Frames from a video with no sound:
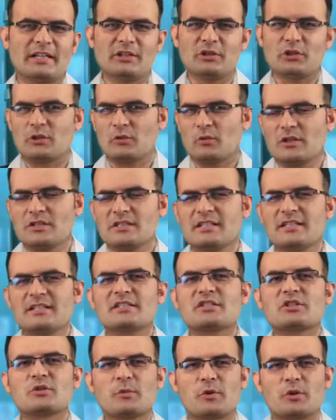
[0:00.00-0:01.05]
and you're watching
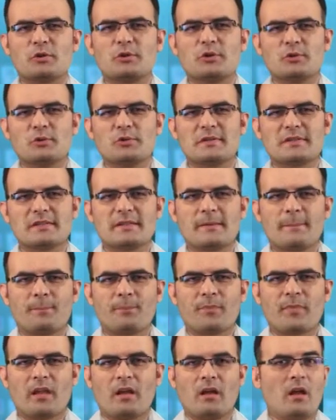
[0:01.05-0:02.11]
It's Tomorrow News.
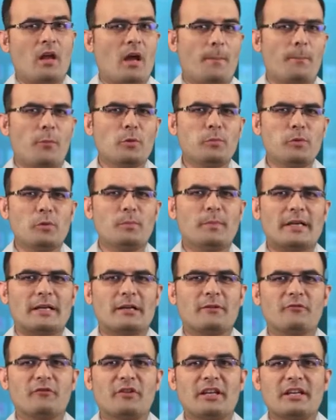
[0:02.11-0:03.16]
Bulbul
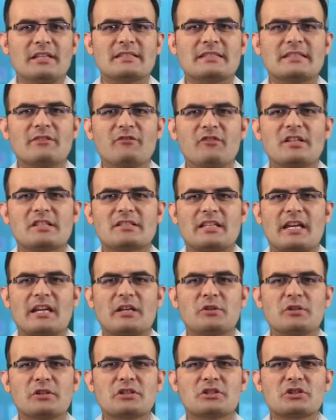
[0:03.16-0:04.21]
become very severe
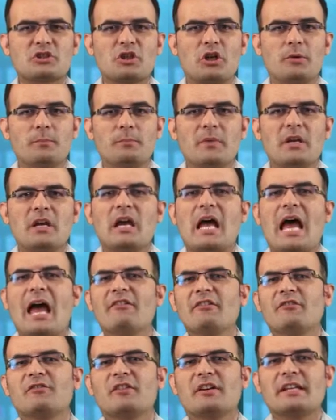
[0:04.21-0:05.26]
cyclonic storm,
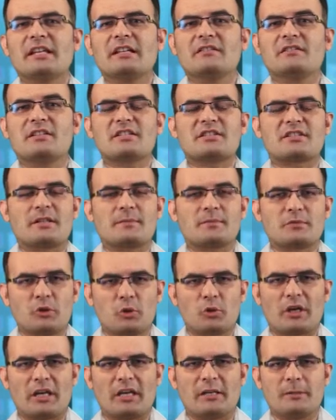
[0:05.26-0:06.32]
heavy flooding disrupts
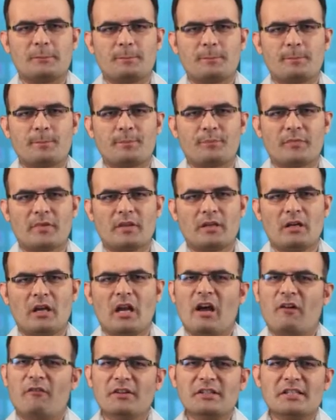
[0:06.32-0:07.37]
UK.
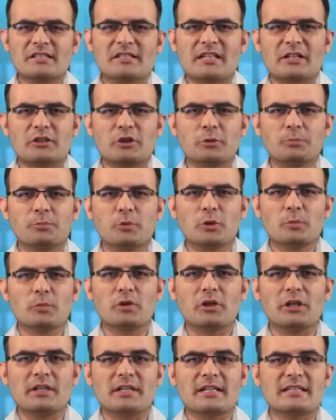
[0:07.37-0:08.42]
With the cyclone
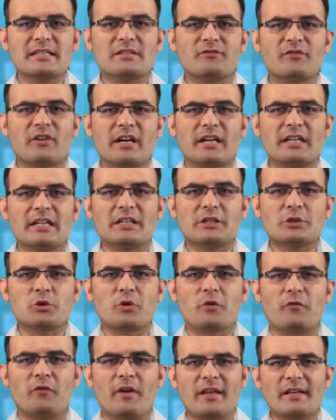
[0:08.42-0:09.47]
Bulbul intensifying into
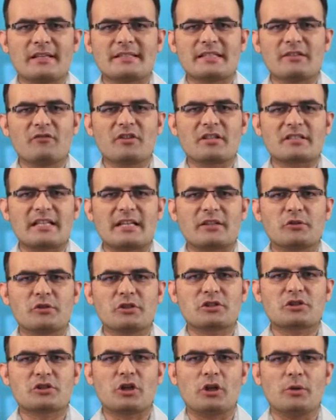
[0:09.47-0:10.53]
a very severe cyclonic
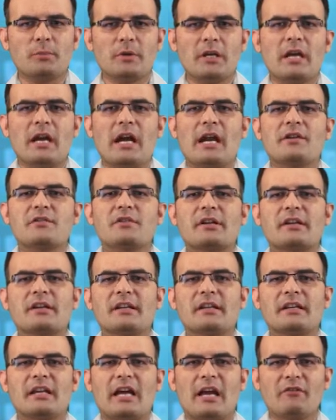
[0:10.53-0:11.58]
storm and
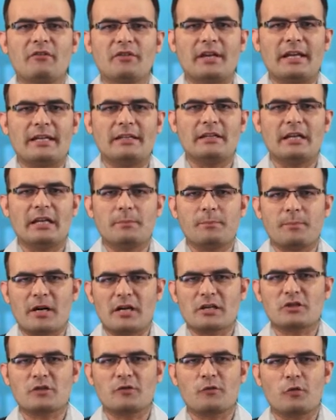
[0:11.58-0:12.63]
triggering heavy rain in
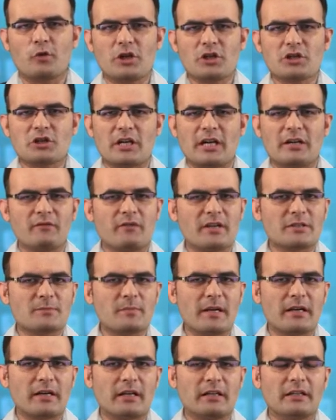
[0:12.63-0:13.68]
parts of Odisha and West
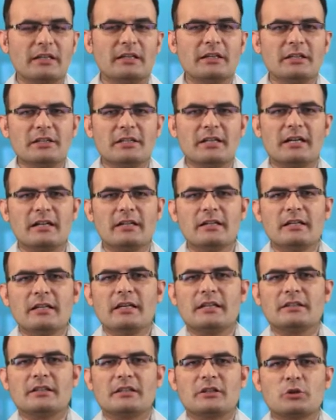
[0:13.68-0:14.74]
Bengal in India,
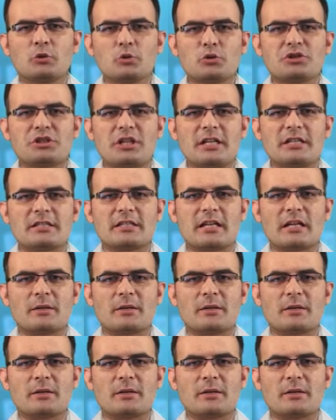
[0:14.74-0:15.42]
the two states